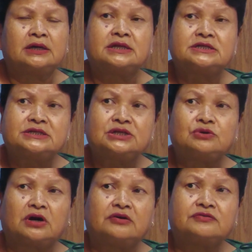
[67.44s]

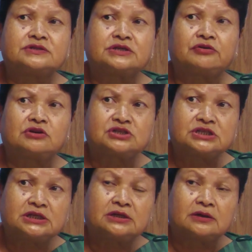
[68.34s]
Institute of
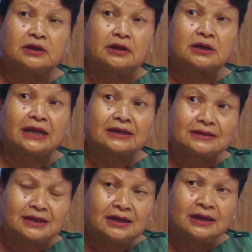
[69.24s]
Serology
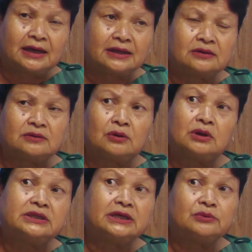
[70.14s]
Calcutta, and
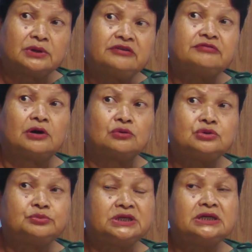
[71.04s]
all they were
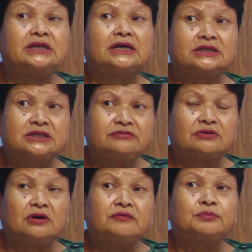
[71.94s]
found to be negative
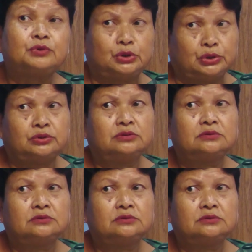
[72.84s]
of polio.